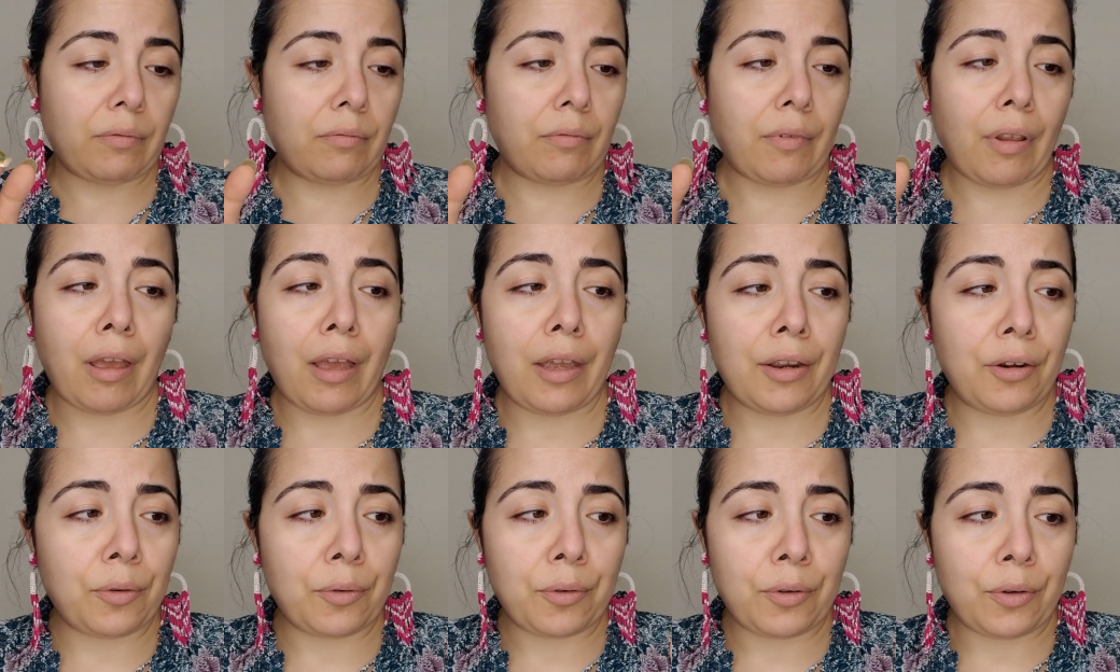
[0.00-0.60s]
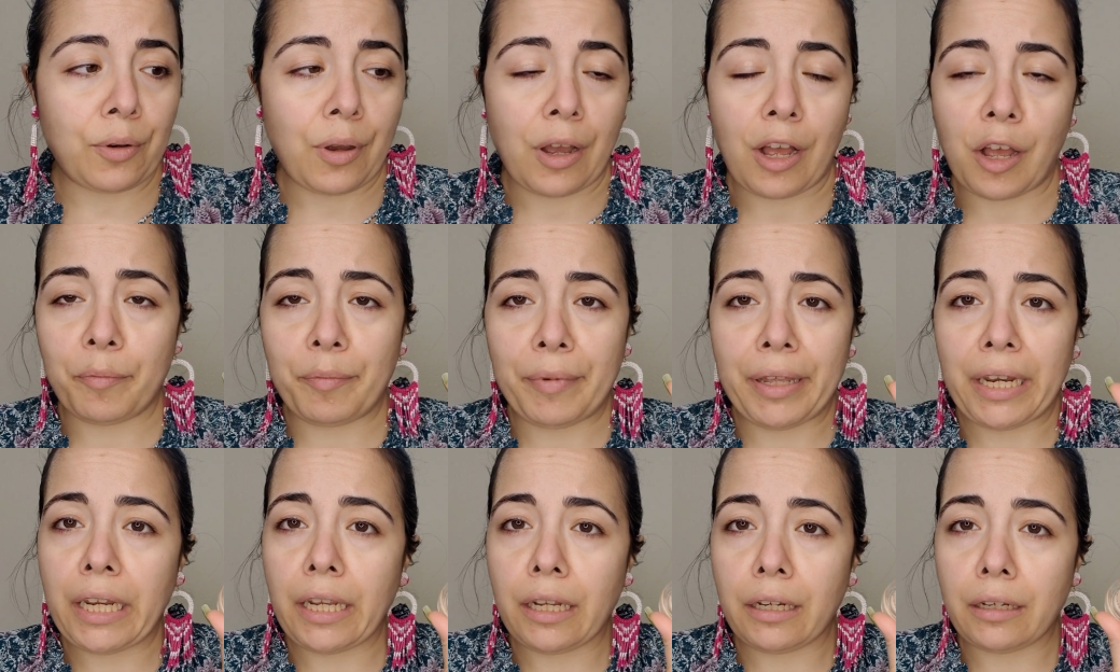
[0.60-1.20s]
I don't know how
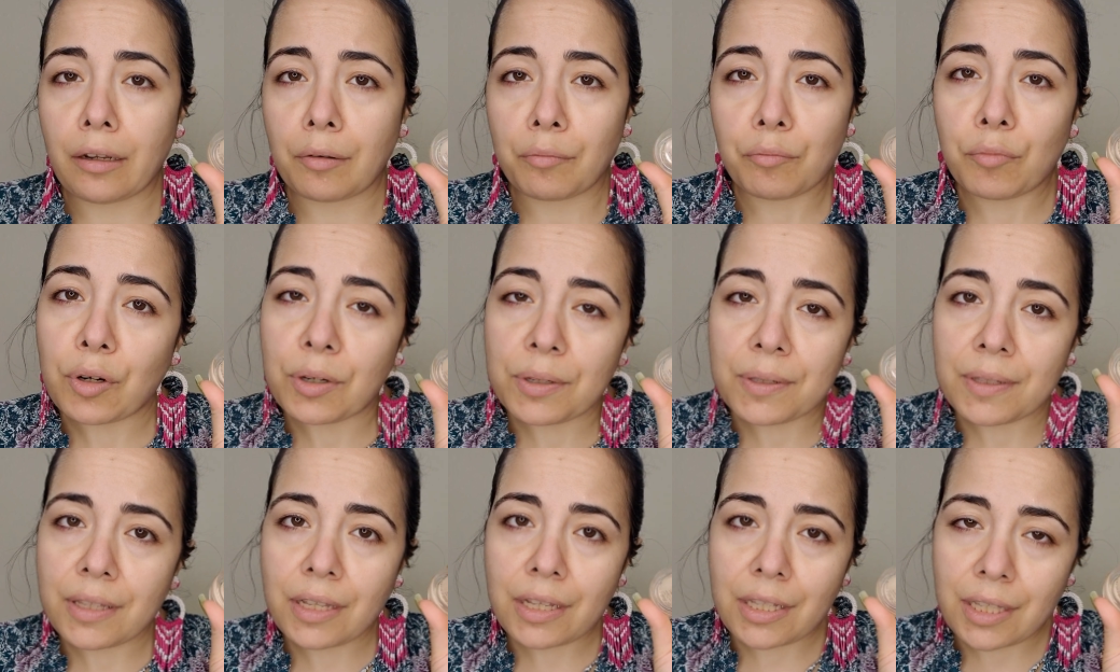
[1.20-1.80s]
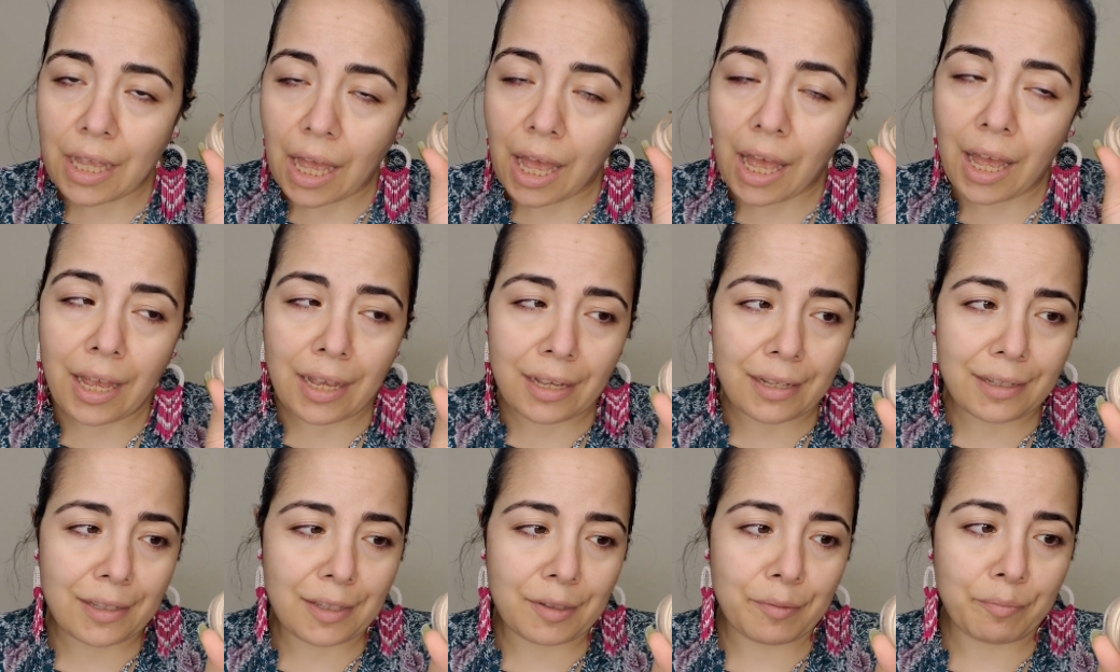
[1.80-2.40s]
many numbers this
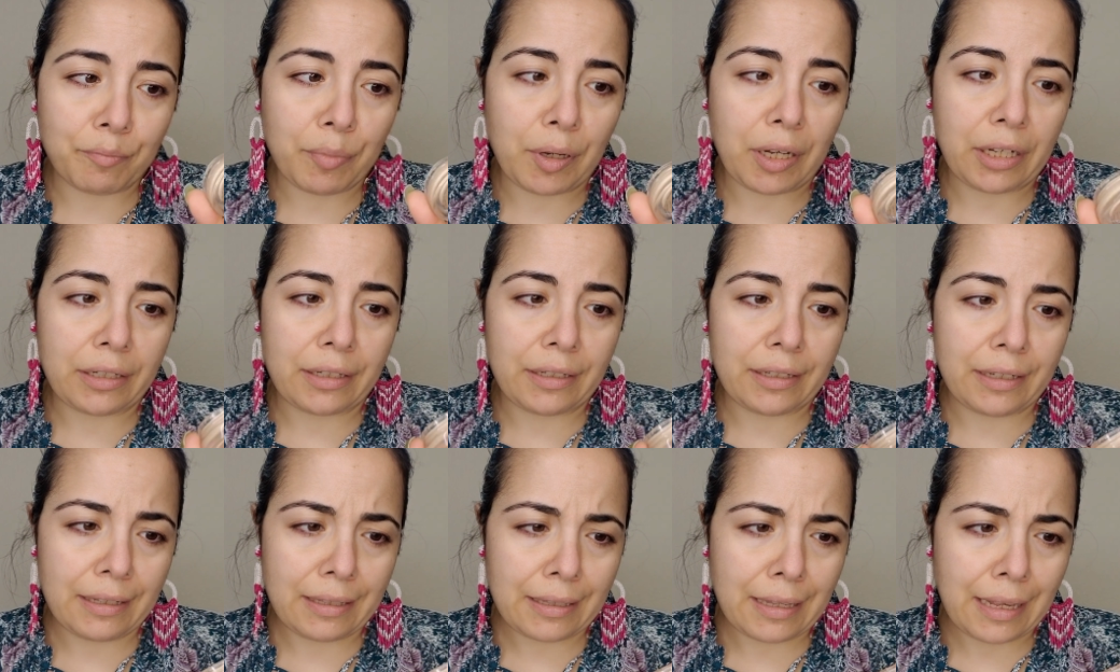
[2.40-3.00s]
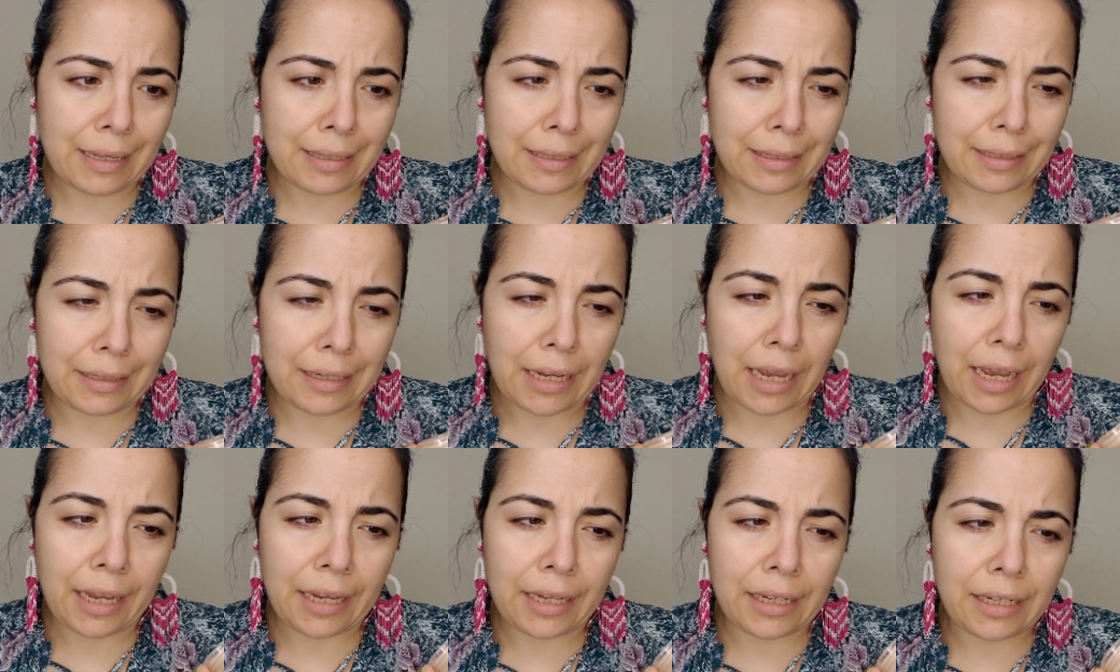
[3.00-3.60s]
has, but this has a
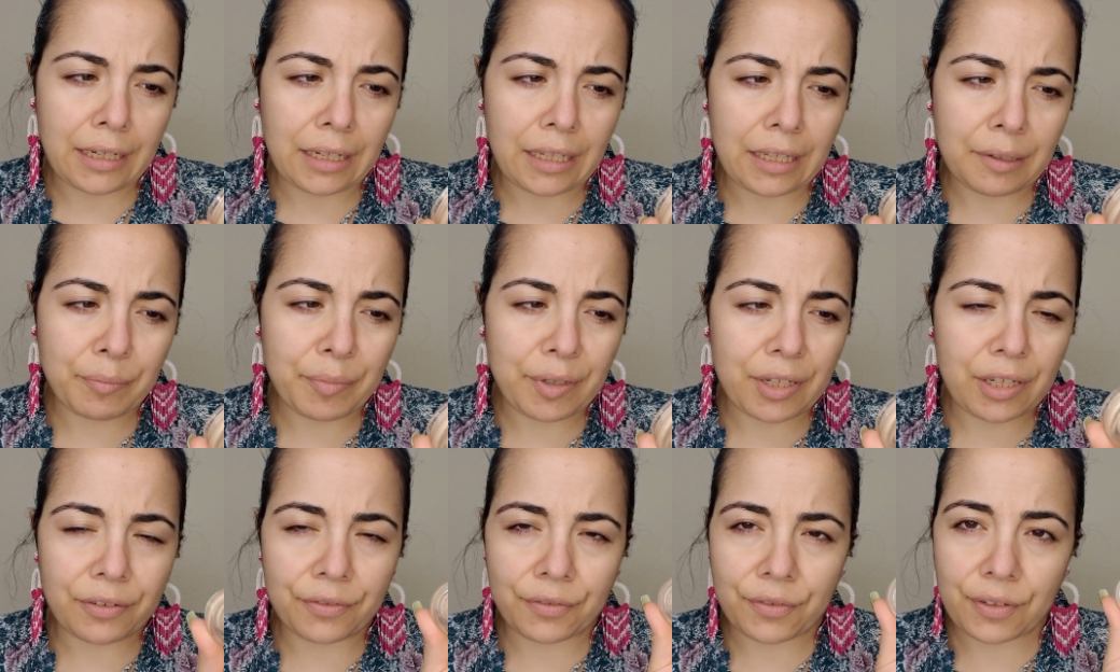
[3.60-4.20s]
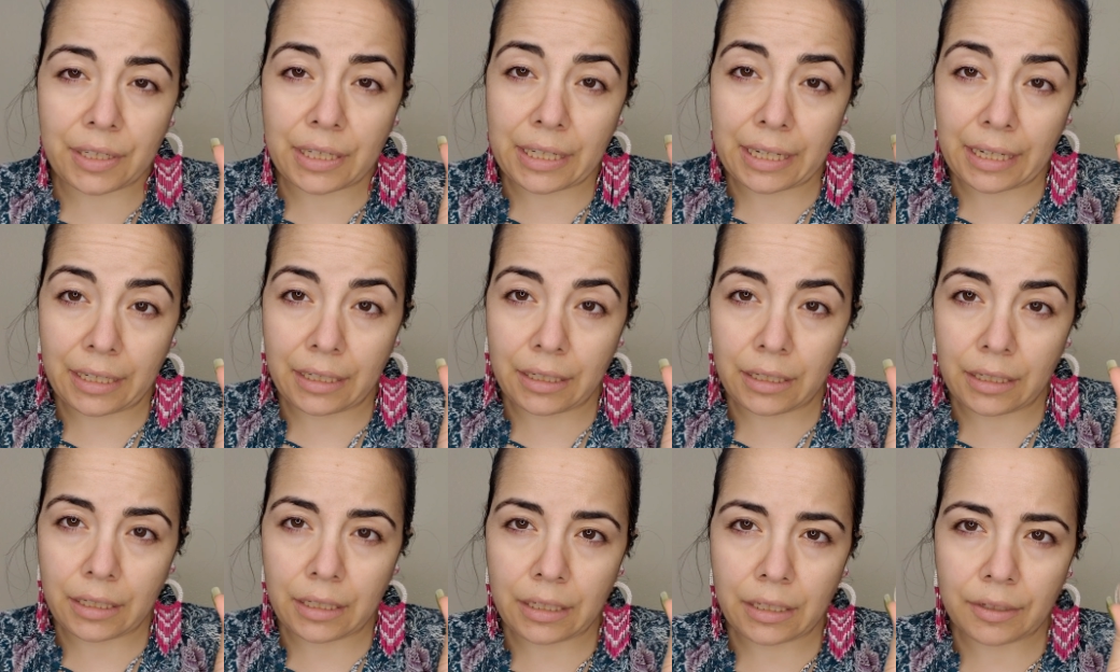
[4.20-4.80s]
tiny bit of
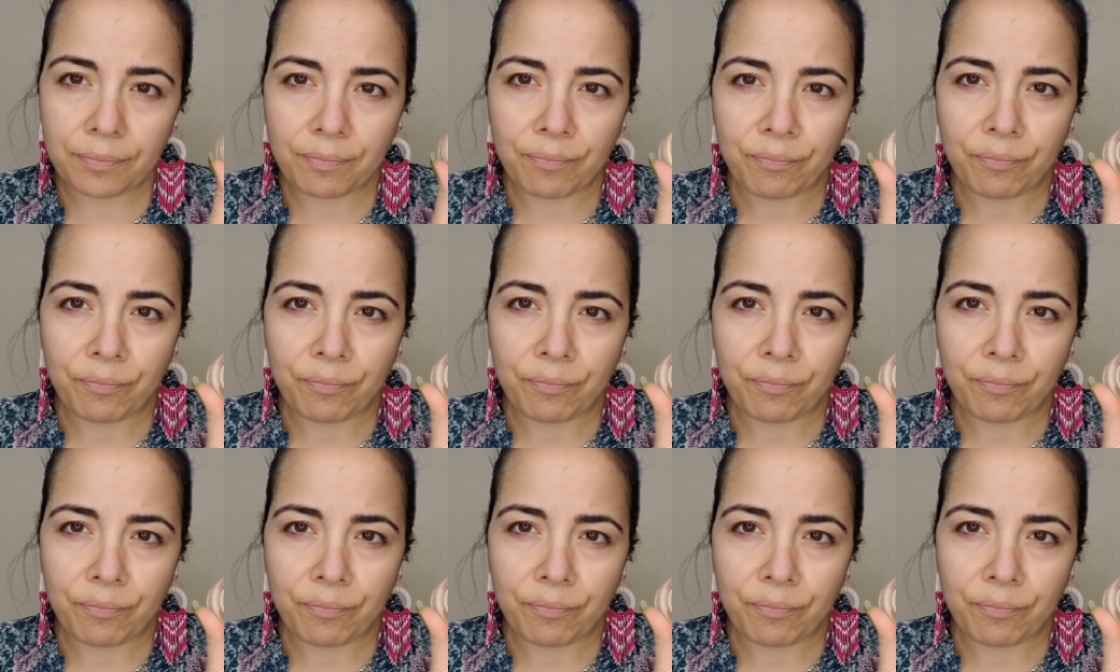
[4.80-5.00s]
tint.